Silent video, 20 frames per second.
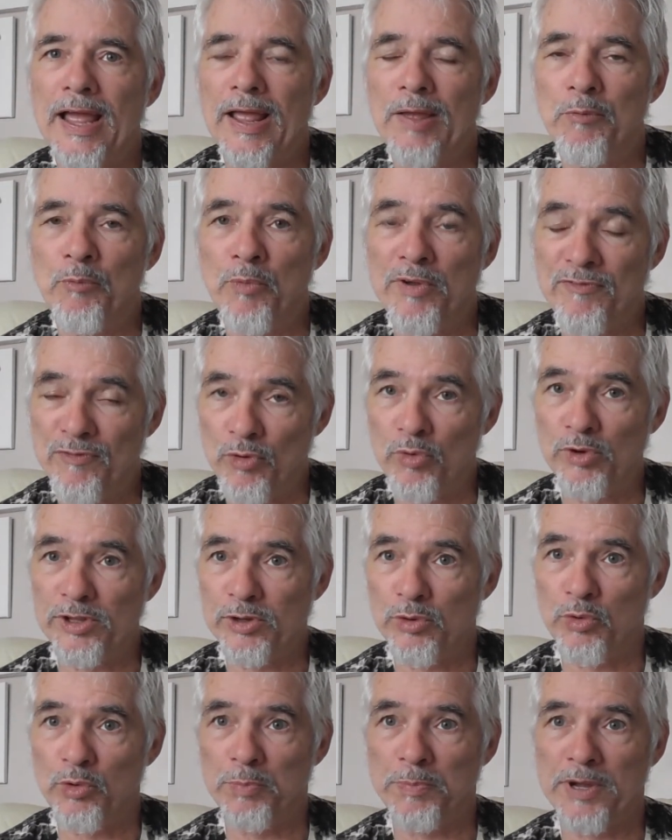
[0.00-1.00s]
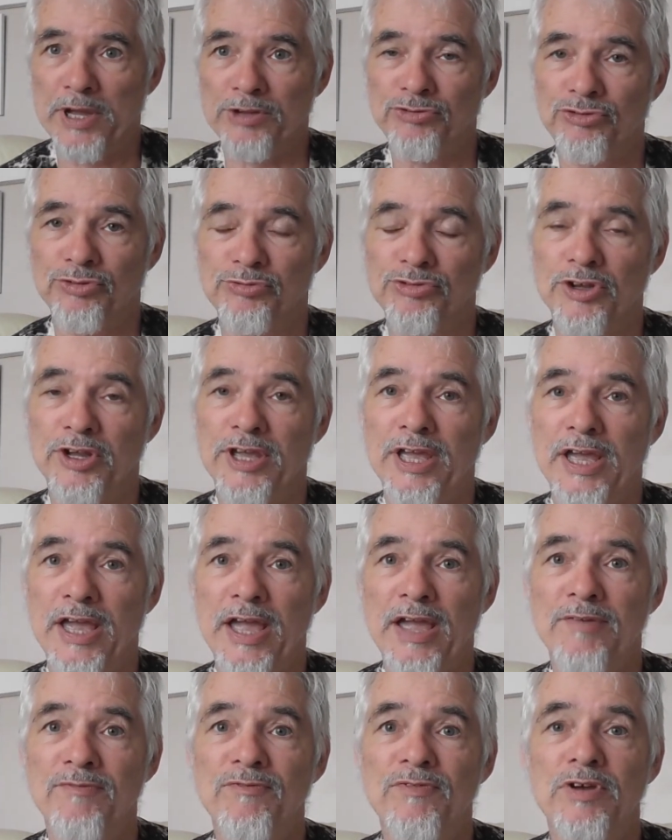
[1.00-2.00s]
With all the oil pastels I
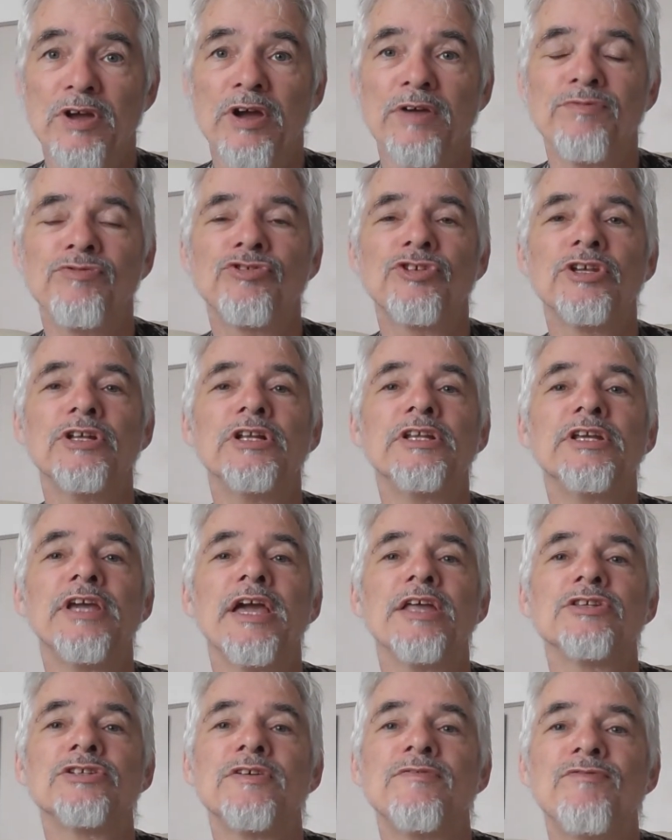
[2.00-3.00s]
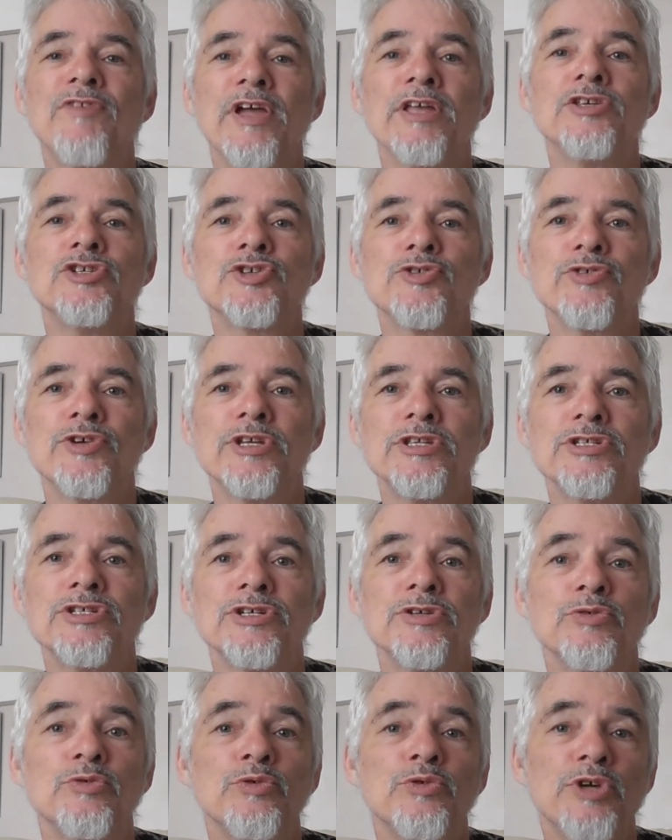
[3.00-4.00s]
have, I've still yet to venture
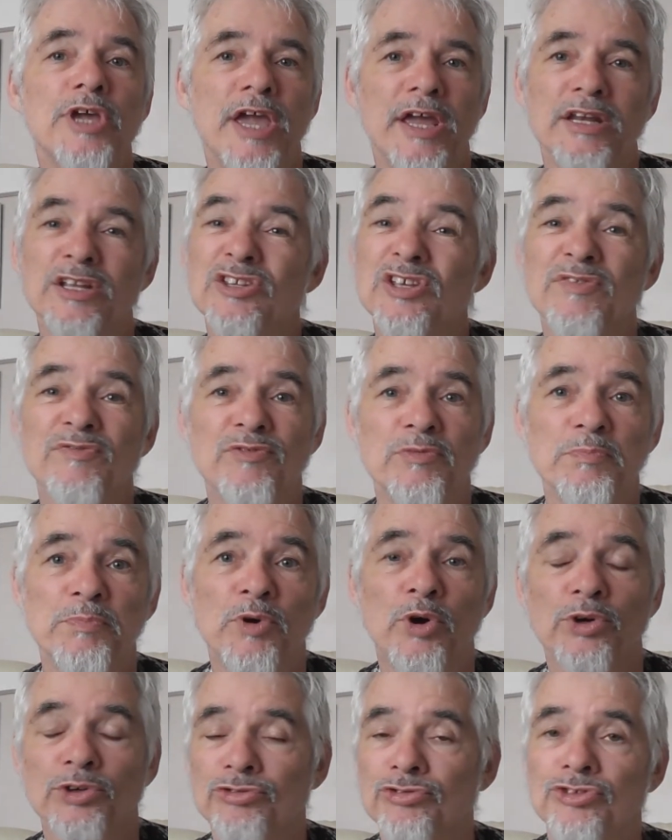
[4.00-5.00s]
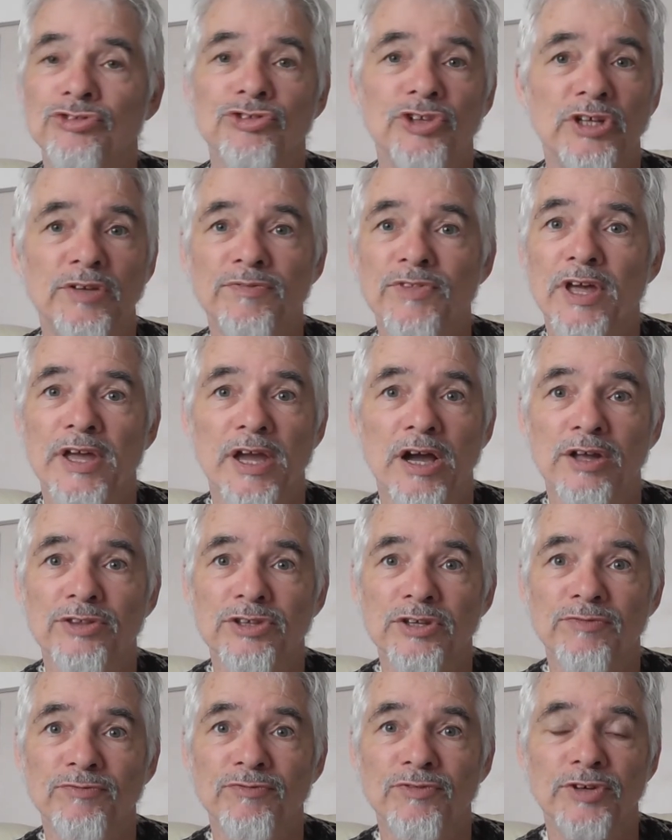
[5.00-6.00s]
into getting a different box to see if they are
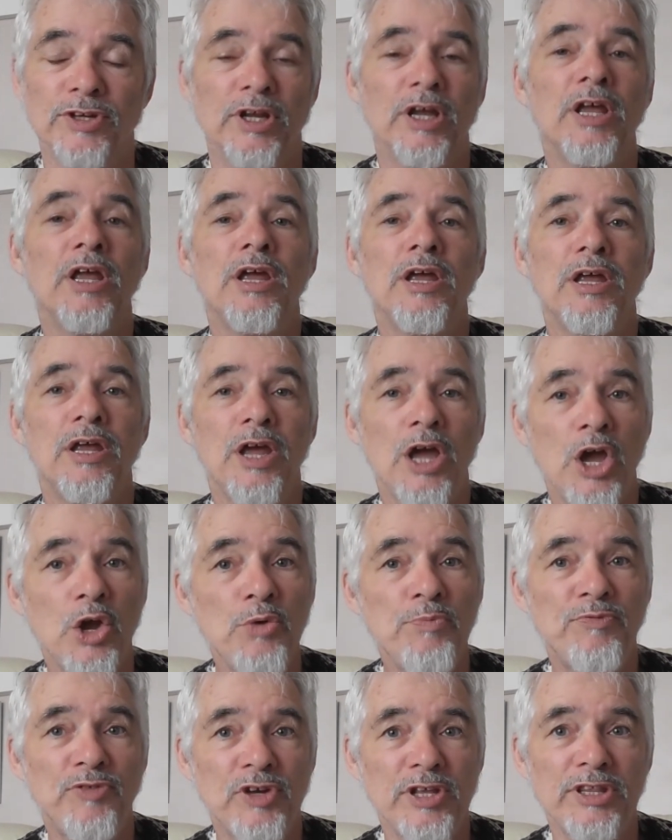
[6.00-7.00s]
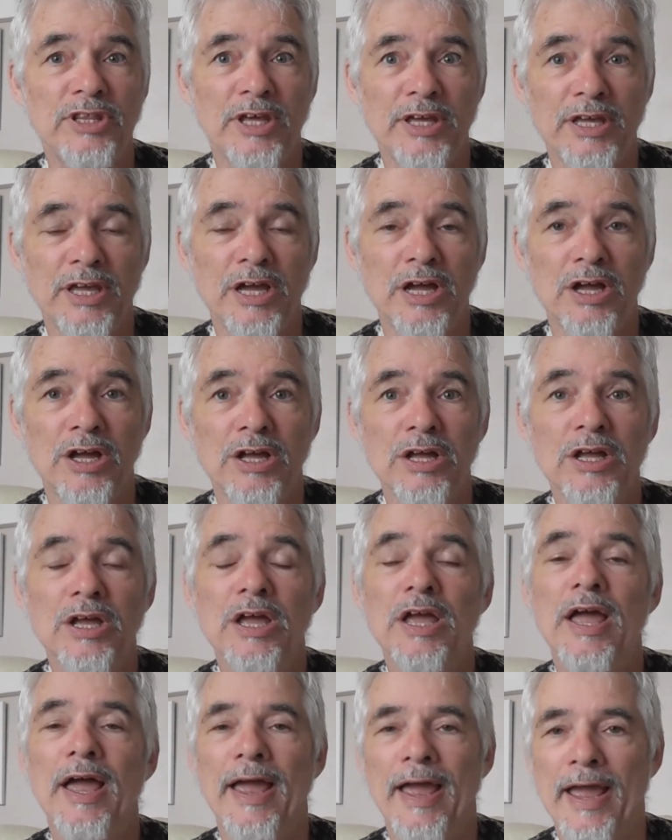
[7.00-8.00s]
different. Hopefully they are,
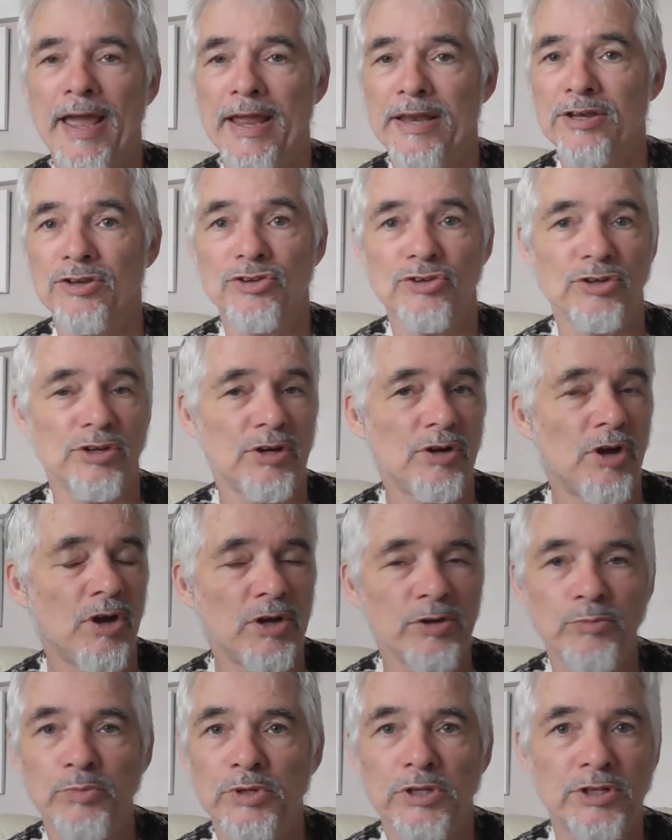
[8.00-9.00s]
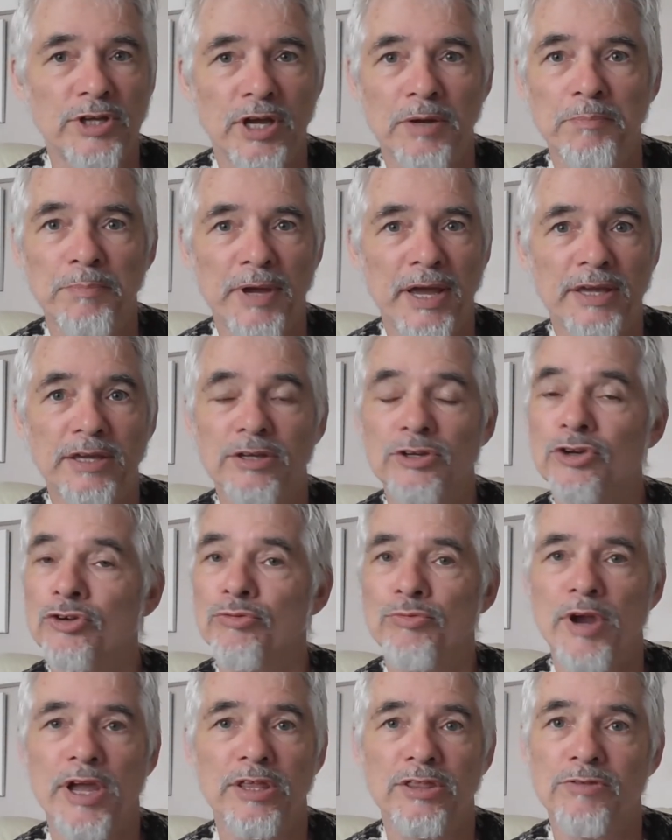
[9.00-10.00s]
and I will come back and
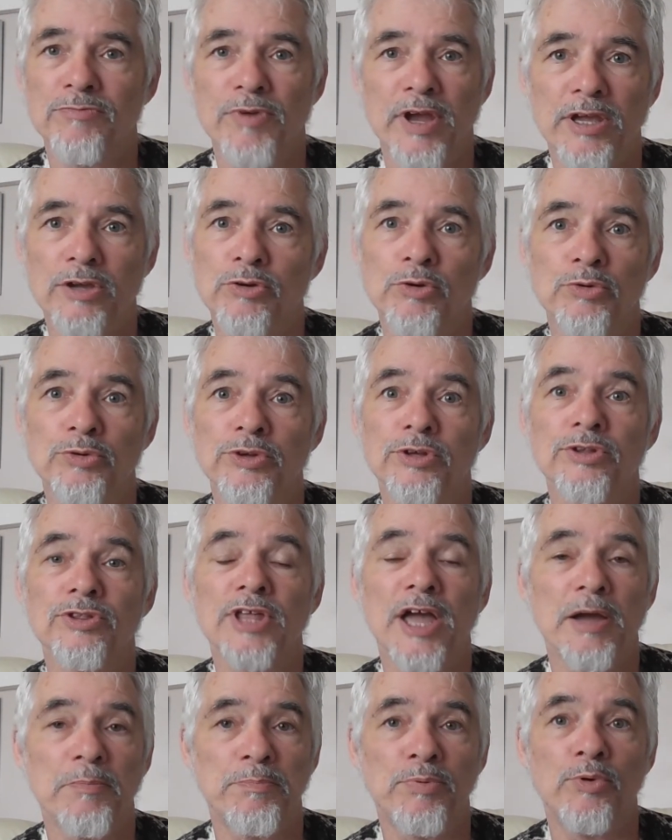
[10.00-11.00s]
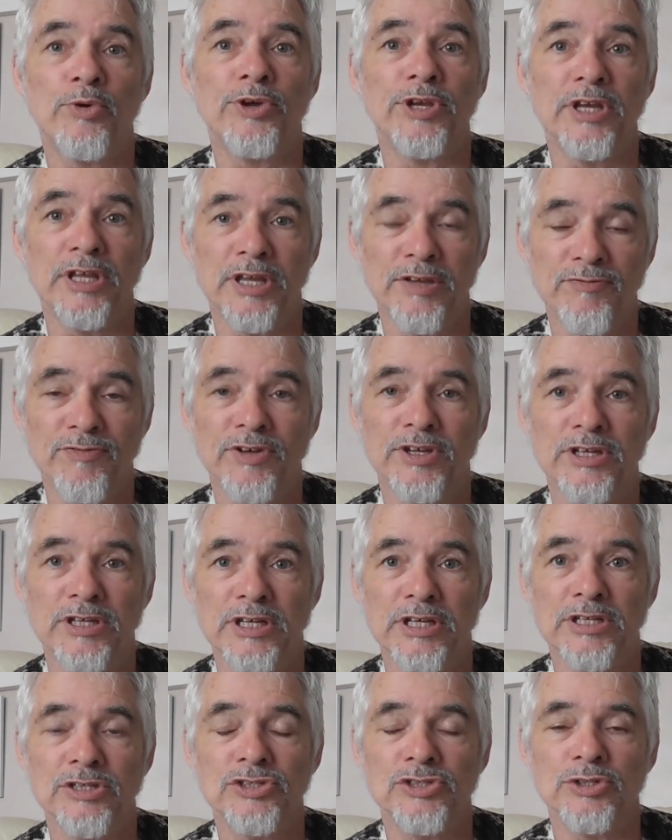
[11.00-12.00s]
correct the record at that point if I
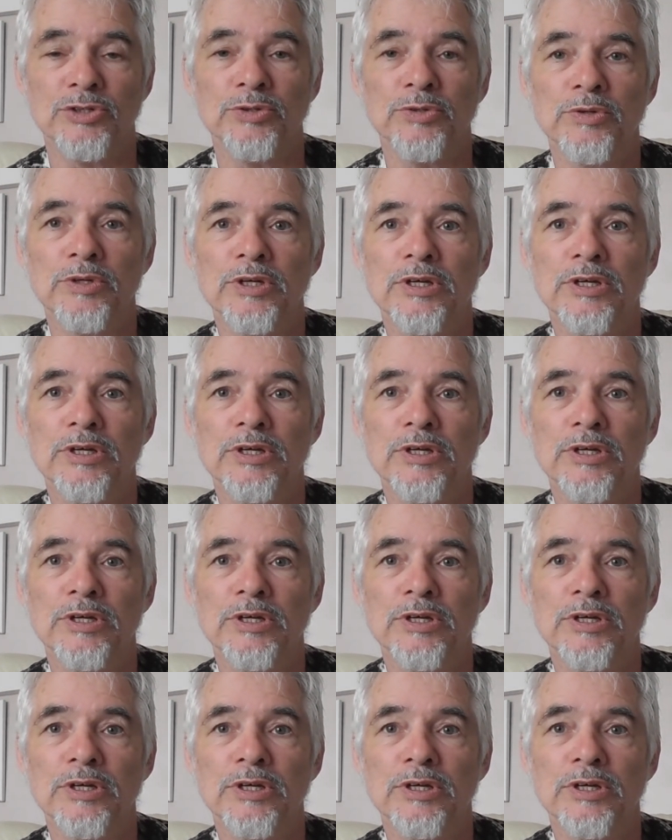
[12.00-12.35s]
need to.